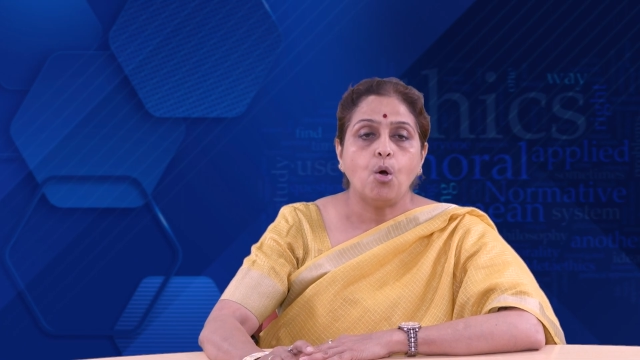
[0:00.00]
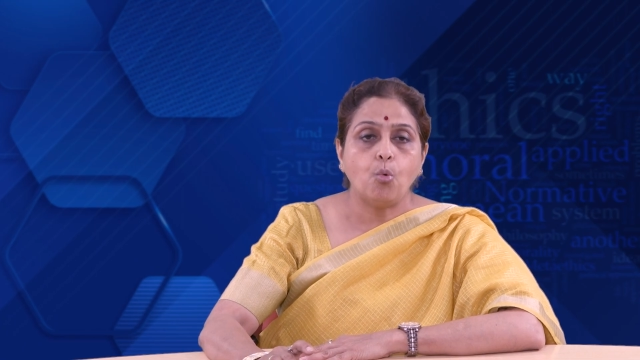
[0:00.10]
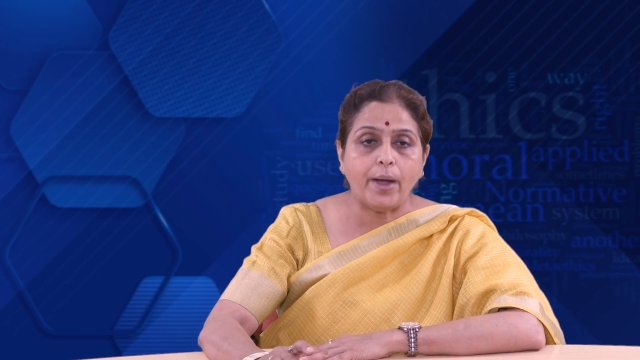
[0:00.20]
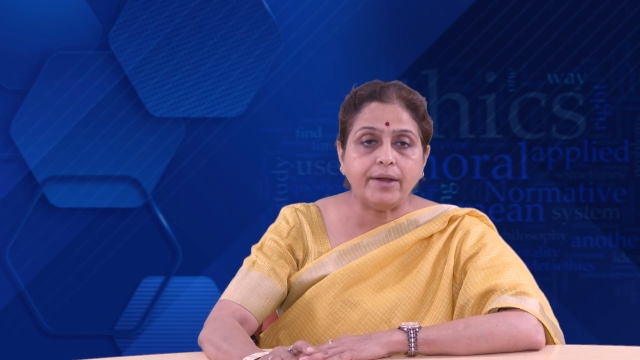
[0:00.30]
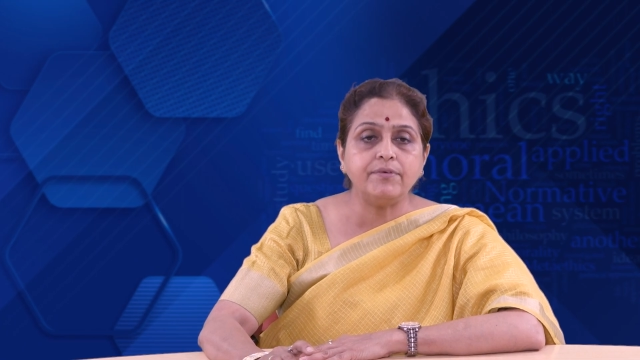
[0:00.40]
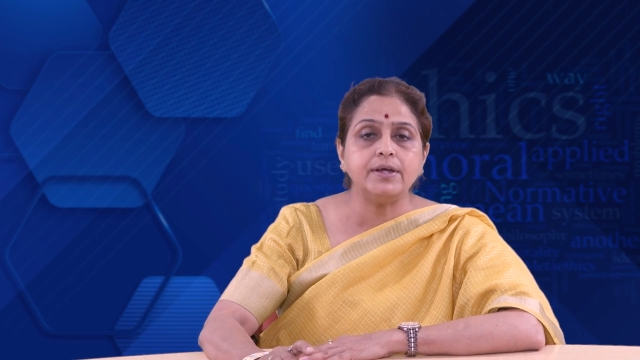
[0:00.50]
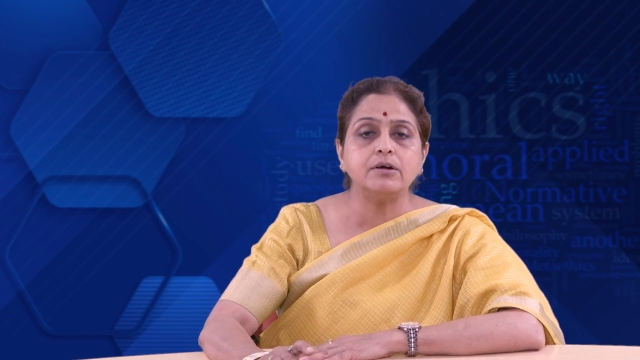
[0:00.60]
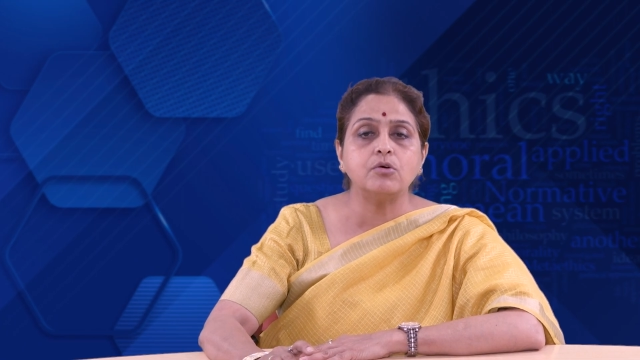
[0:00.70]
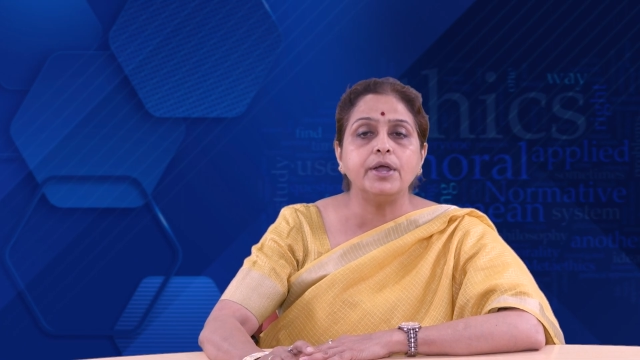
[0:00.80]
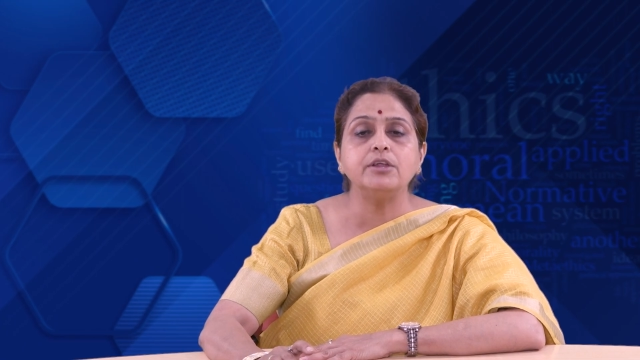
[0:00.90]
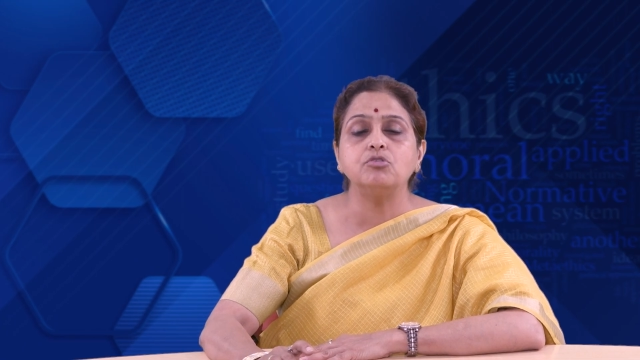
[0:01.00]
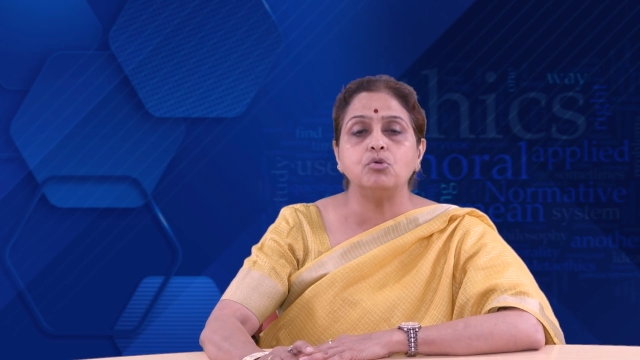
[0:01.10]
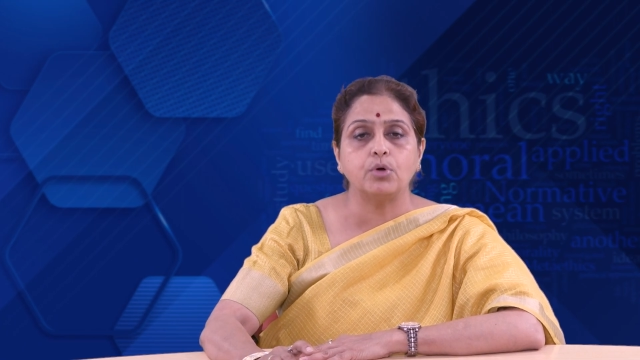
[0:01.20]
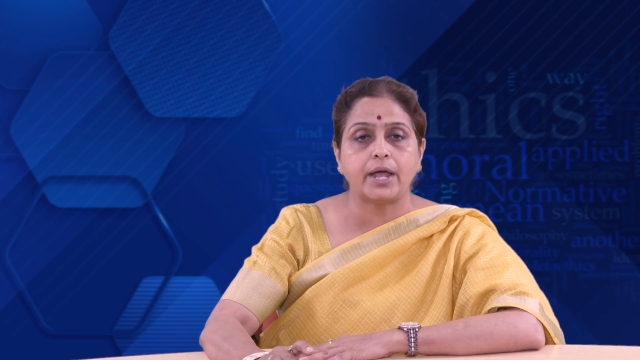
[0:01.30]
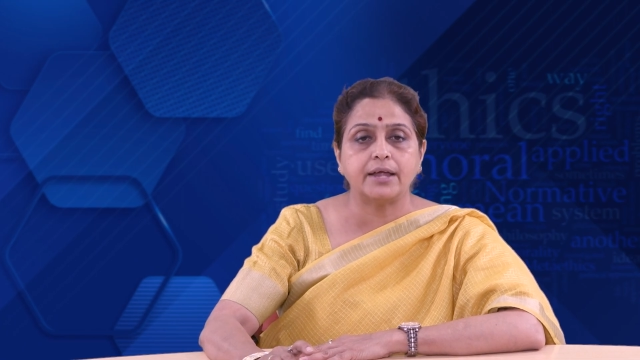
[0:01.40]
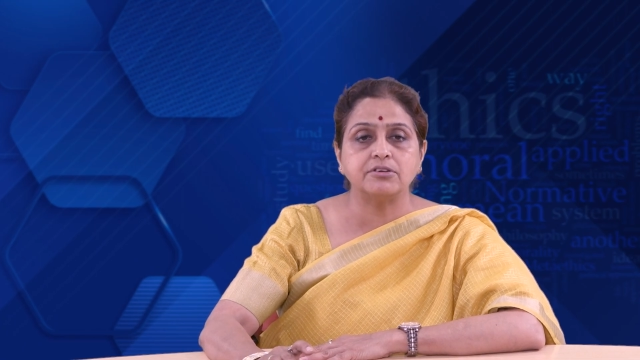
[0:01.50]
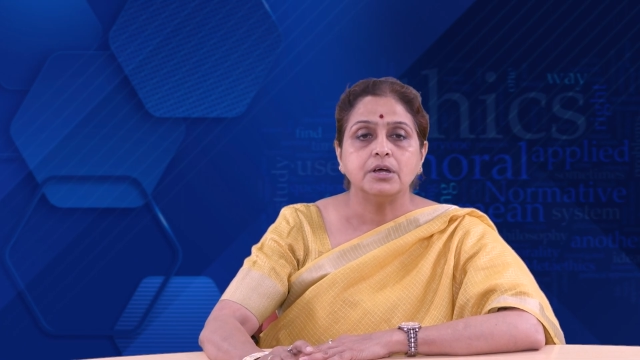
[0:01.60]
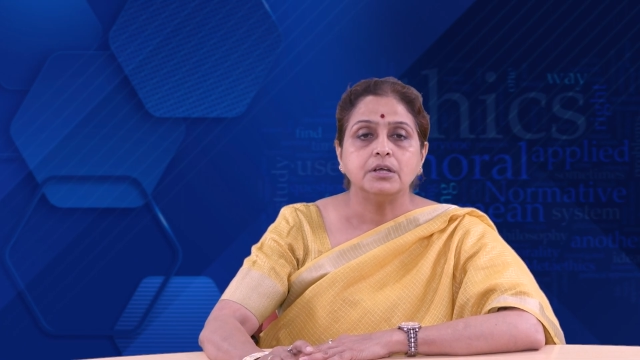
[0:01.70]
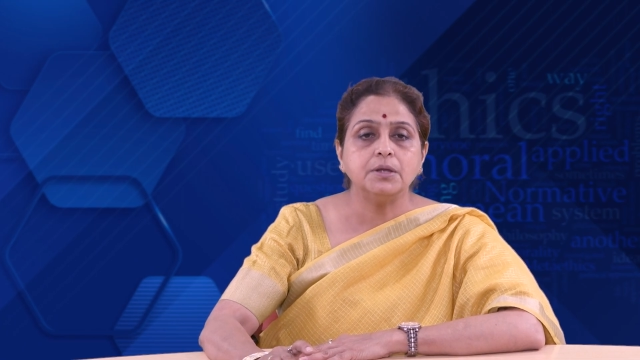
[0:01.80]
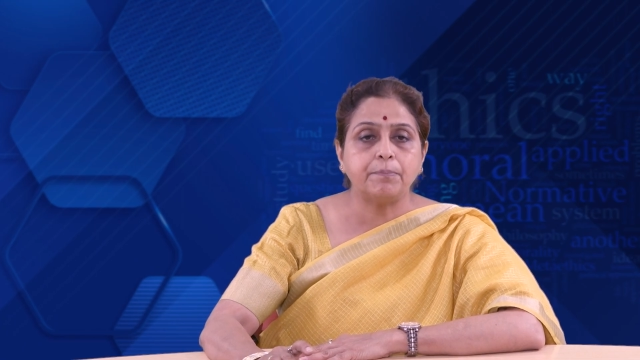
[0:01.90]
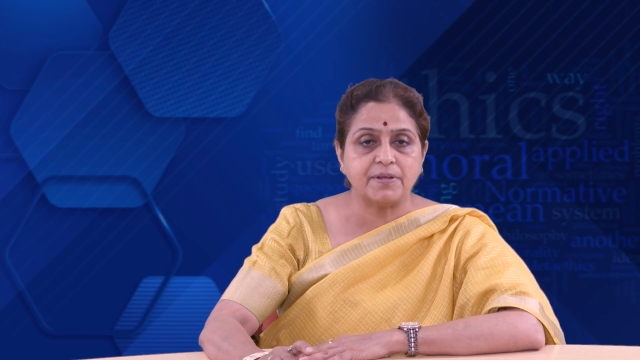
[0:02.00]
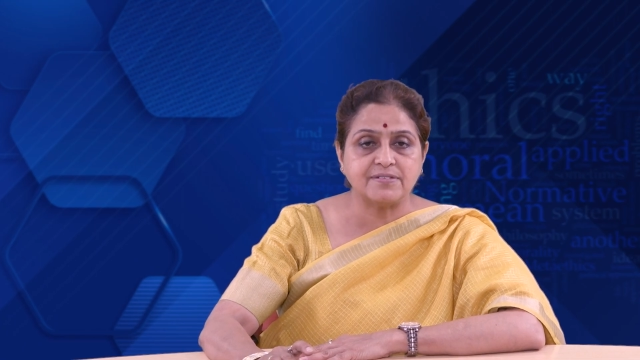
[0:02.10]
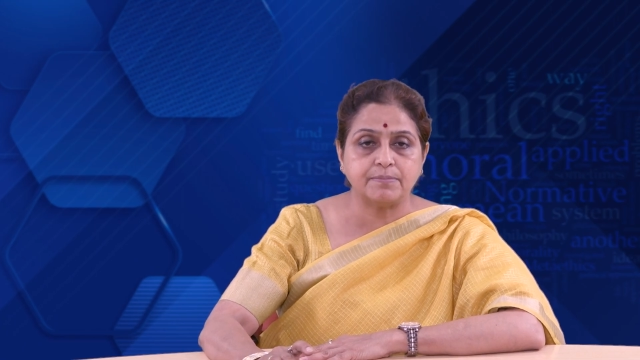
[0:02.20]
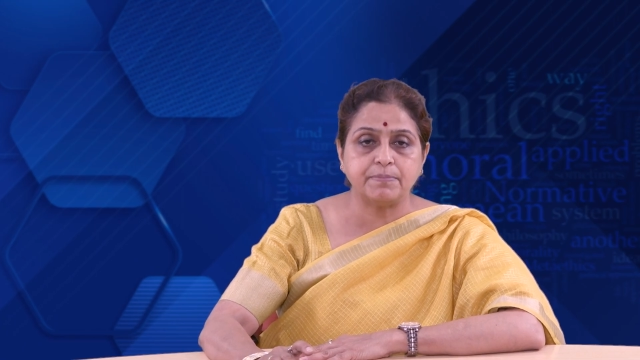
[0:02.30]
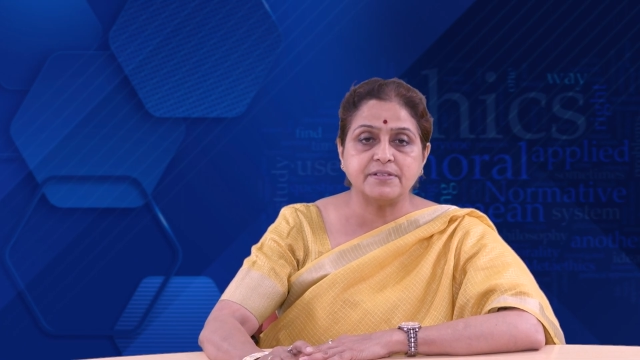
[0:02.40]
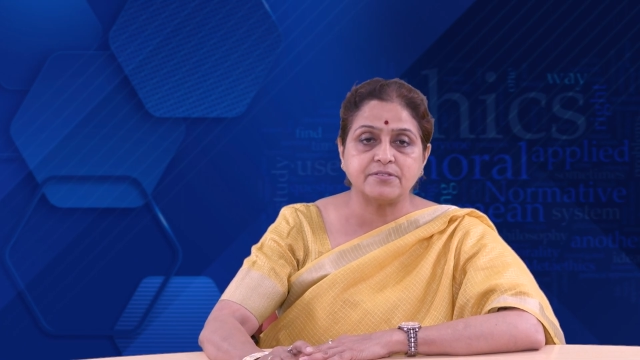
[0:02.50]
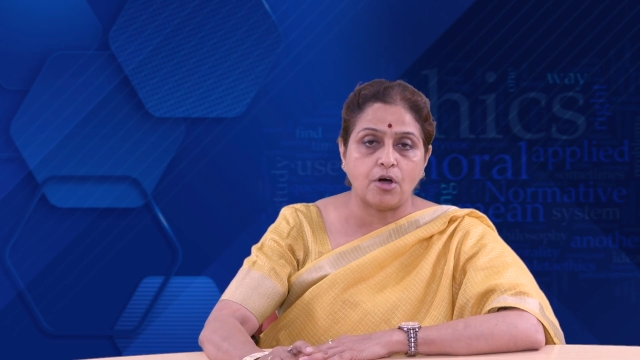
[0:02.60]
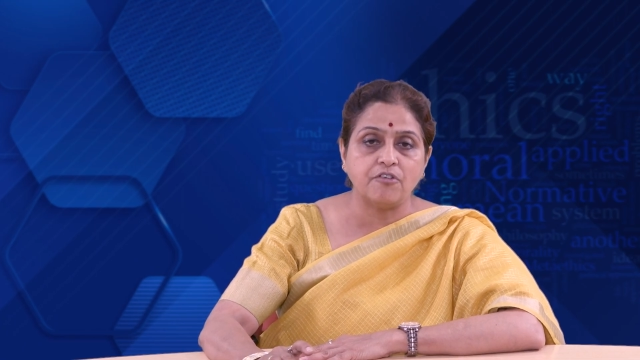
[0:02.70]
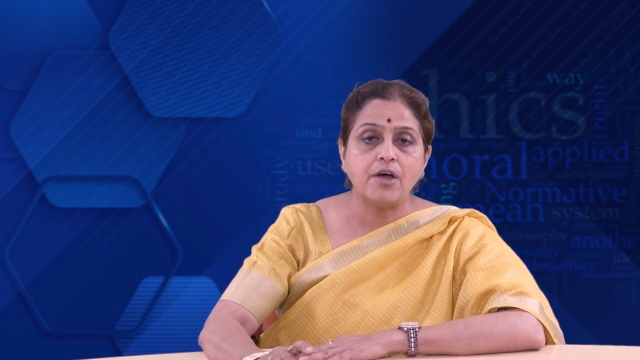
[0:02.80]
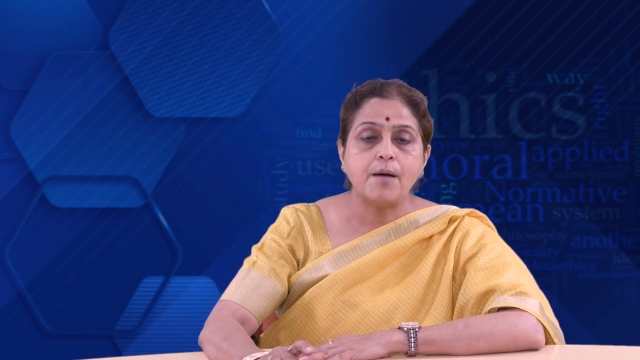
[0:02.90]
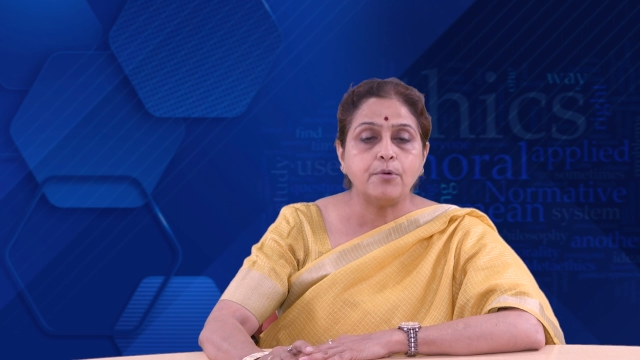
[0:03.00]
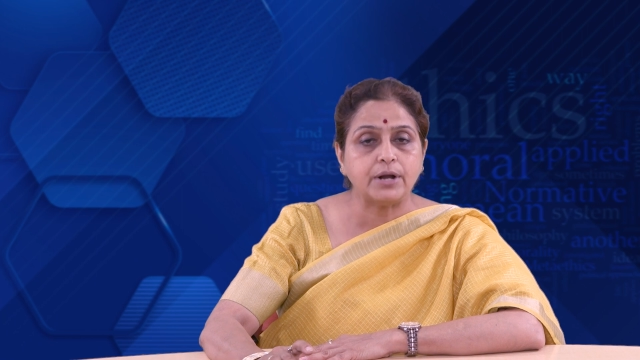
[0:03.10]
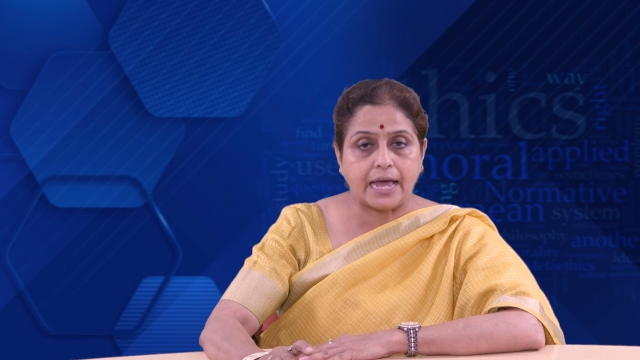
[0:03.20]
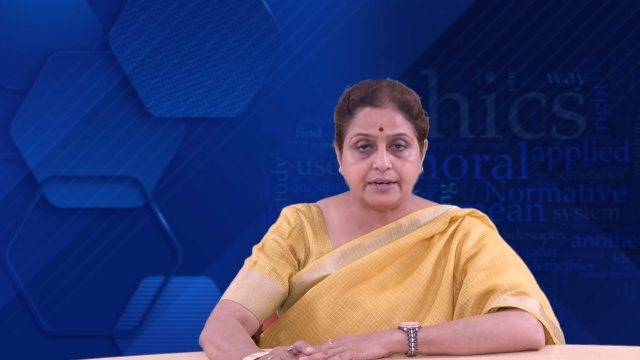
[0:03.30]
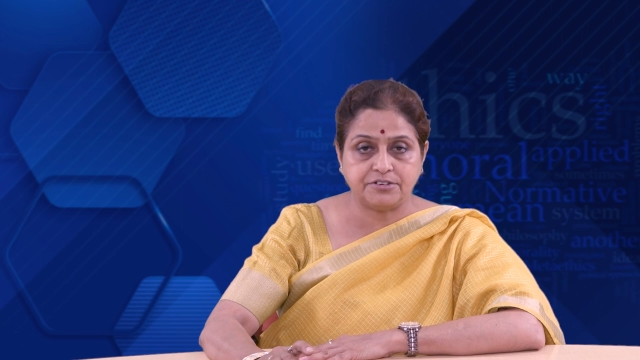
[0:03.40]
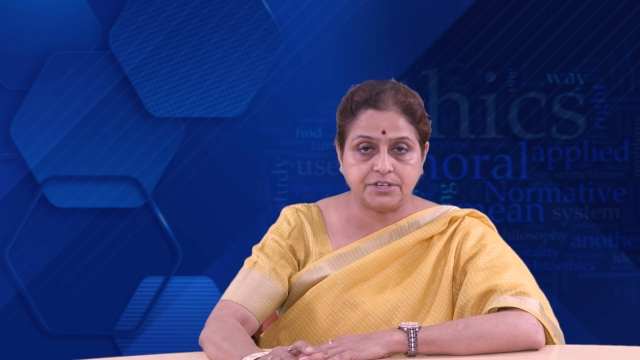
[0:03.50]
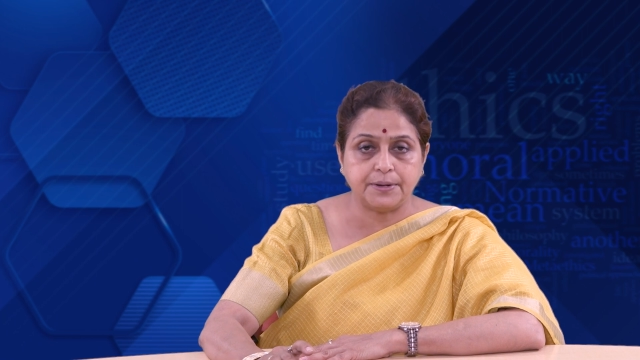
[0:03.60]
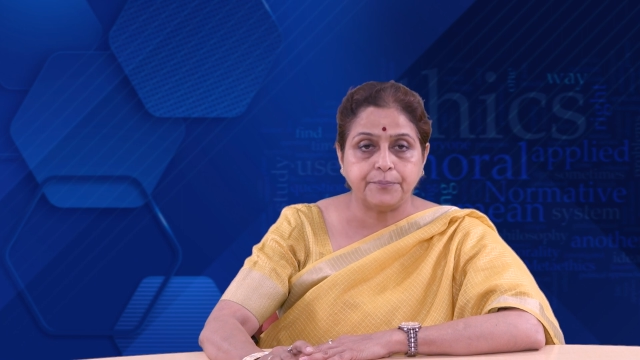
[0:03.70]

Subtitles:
when we are going to look at the principles of morality.